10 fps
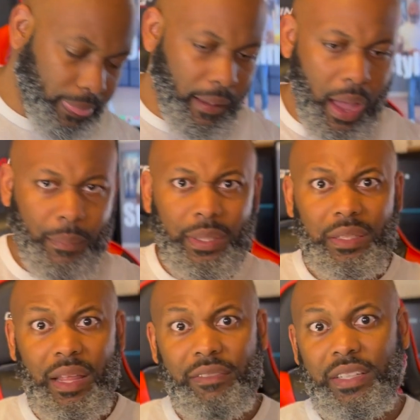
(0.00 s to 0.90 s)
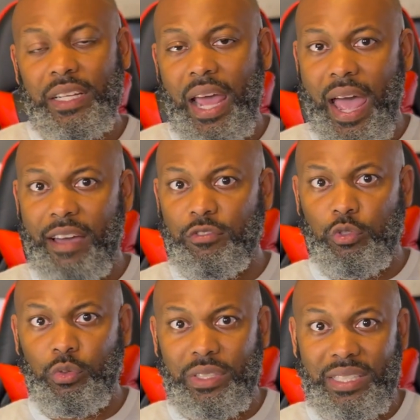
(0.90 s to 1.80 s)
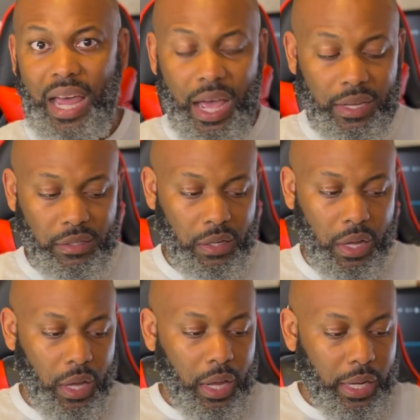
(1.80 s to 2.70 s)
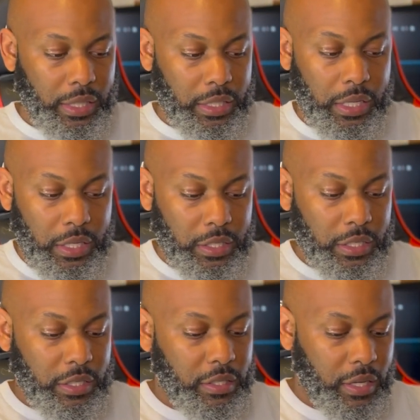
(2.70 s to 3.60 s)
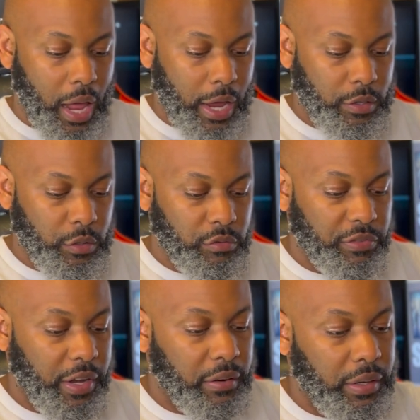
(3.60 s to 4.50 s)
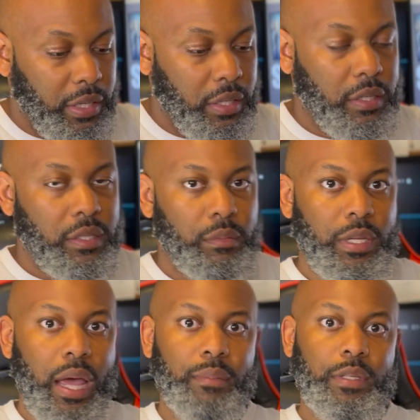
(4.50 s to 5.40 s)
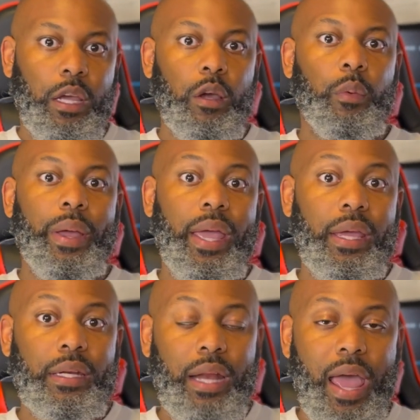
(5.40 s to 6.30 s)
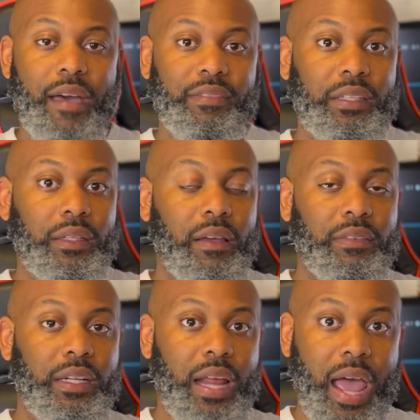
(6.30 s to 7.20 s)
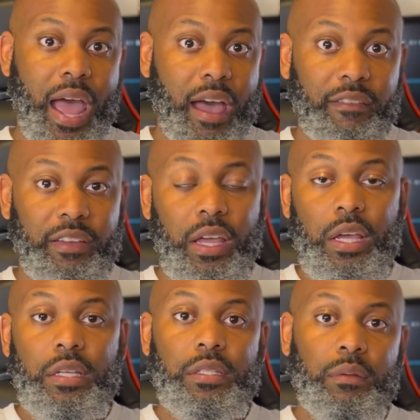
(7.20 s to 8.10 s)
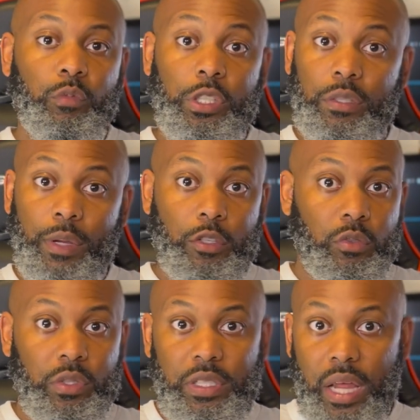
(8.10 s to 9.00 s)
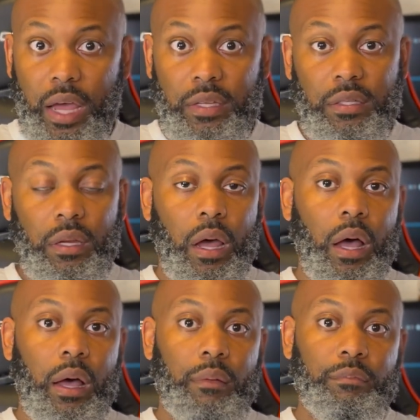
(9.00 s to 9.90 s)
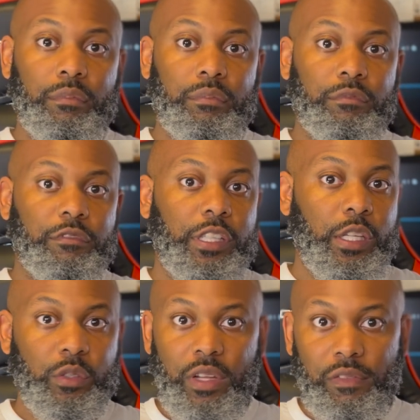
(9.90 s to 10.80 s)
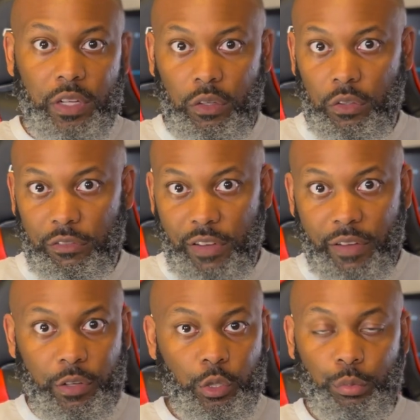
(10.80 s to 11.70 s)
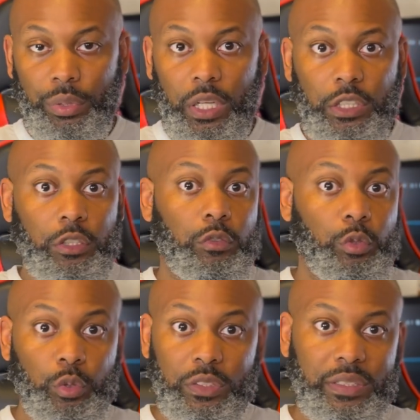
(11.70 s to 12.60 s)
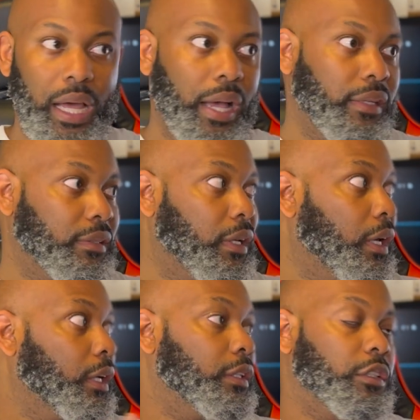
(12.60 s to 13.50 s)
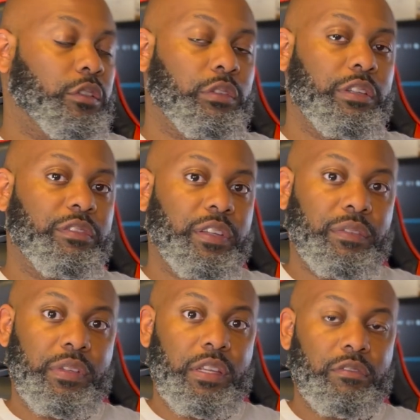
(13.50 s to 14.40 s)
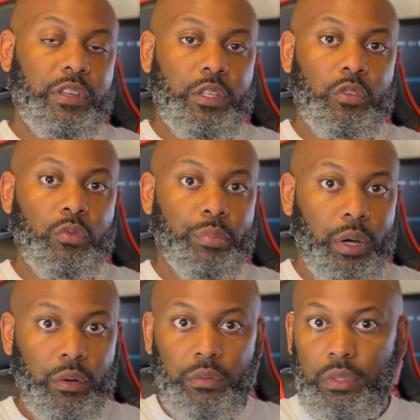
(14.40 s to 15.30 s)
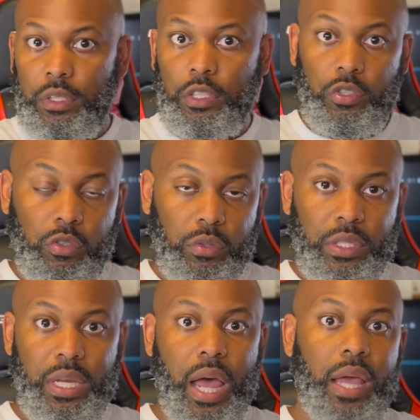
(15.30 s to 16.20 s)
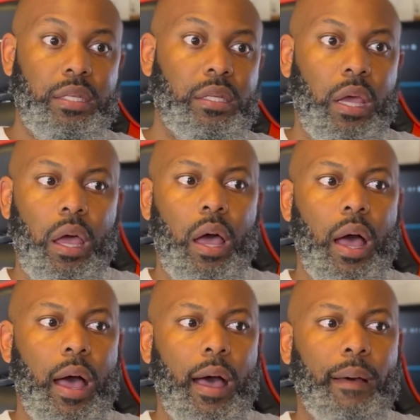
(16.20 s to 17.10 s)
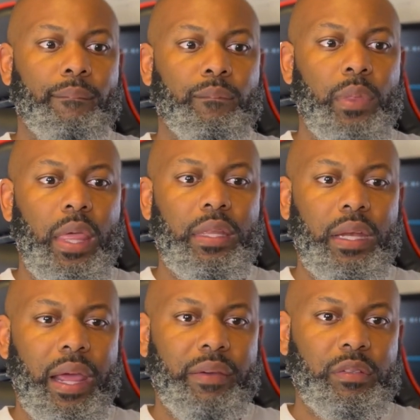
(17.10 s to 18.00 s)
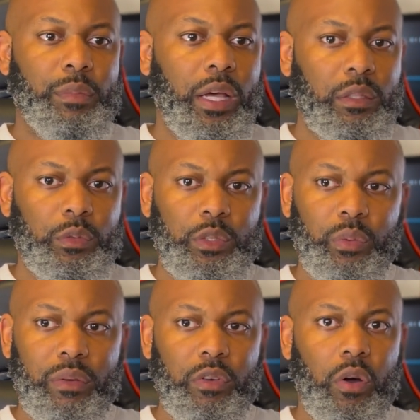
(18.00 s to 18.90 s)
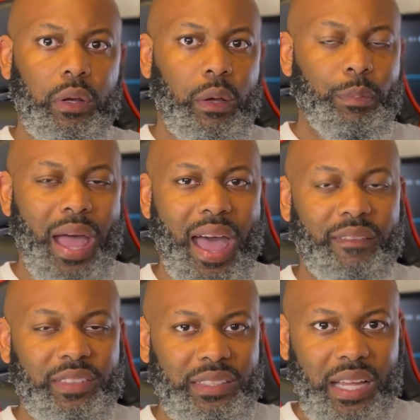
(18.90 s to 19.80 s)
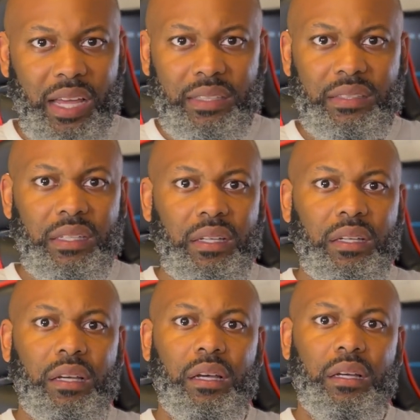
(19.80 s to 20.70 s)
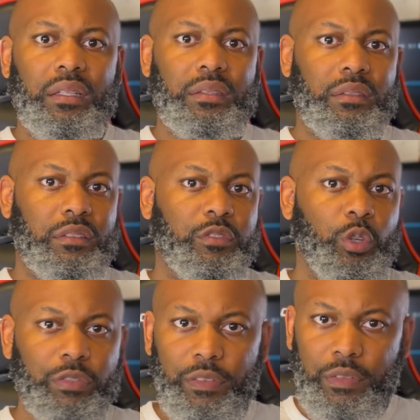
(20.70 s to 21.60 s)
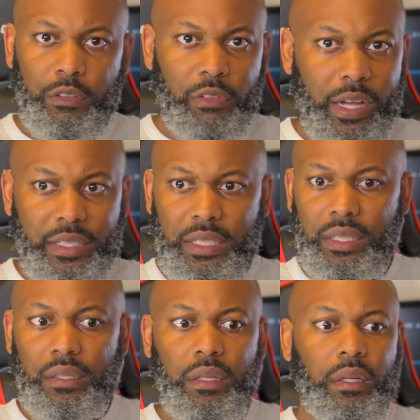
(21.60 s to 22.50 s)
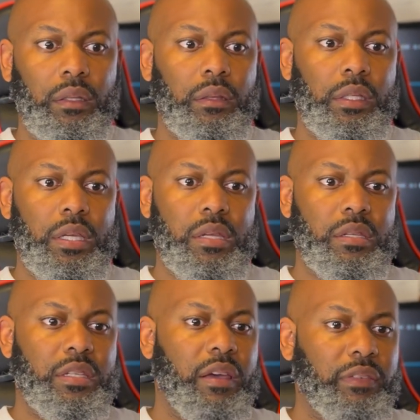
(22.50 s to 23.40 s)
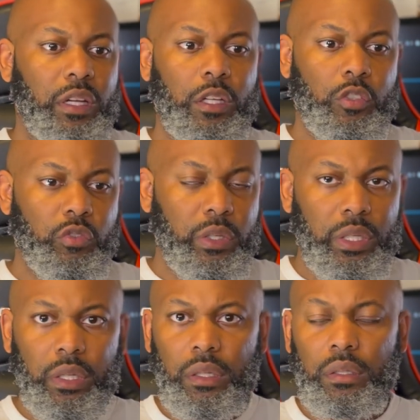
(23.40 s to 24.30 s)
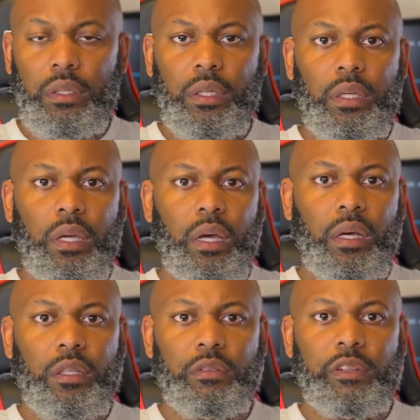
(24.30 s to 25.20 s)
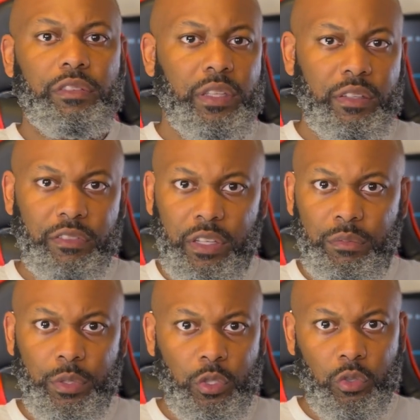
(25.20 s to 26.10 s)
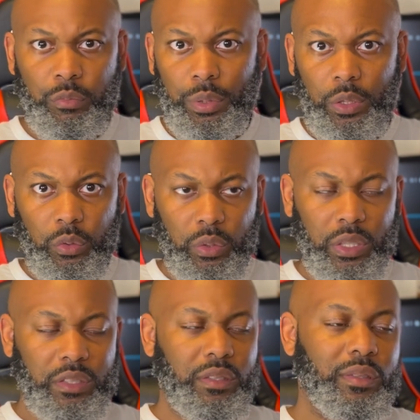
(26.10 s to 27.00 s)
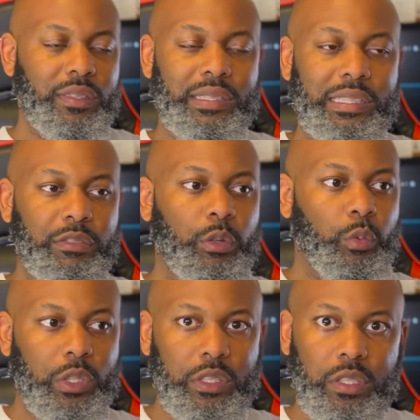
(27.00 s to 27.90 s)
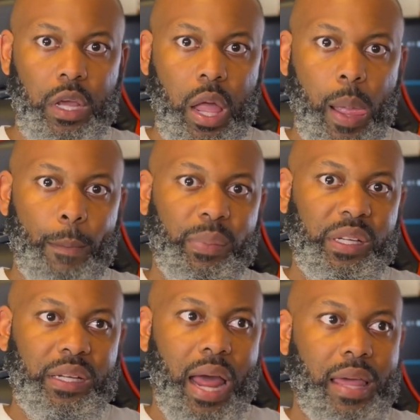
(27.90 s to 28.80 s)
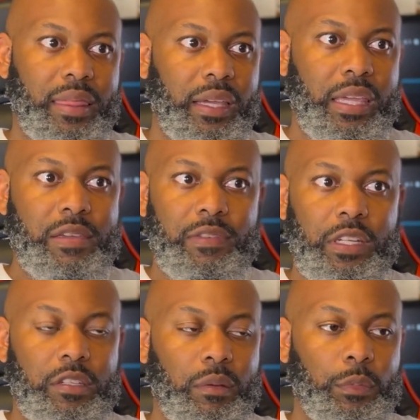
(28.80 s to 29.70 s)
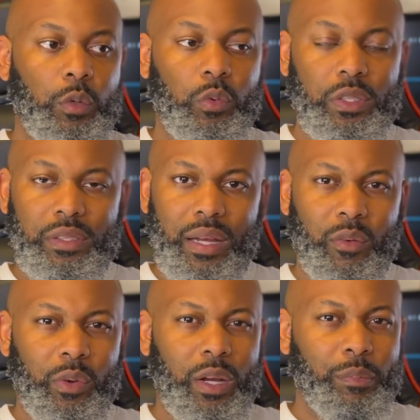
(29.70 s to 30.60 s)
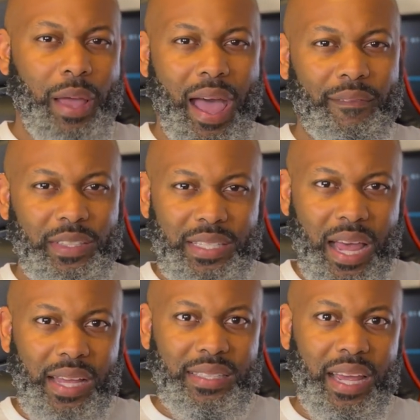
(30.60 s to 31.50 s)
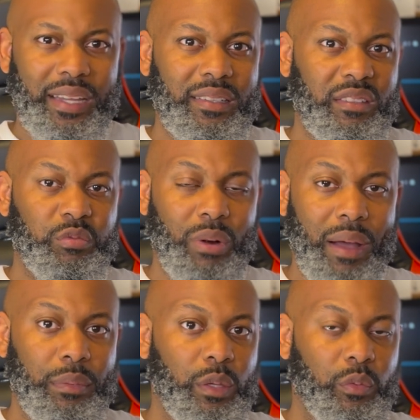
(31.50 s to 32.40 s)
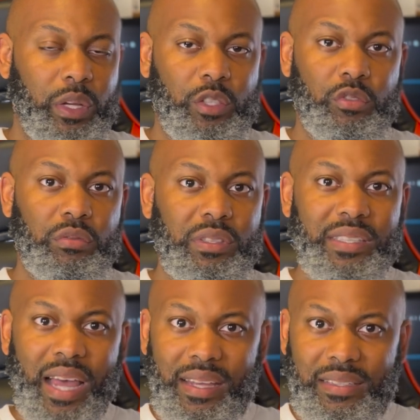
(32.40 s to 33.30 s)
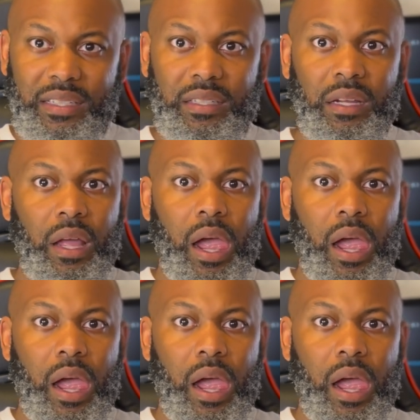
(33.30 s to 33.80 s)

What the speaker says: I'm an 11.5 true to size. In Yeezys, I do vary. Sometimes I go ahead and I have an 11.5, which is my true to size. Videos I've done on the 500 blush, true to size. This 350 V2 bone is to size. And then I have some other ones where I've gone up a half a size. The 450 resin, the 700, the 350 V2 beluga. So there's different ones. But I think even in some of the ones that I went up a half a size, I could have probably went true to size in.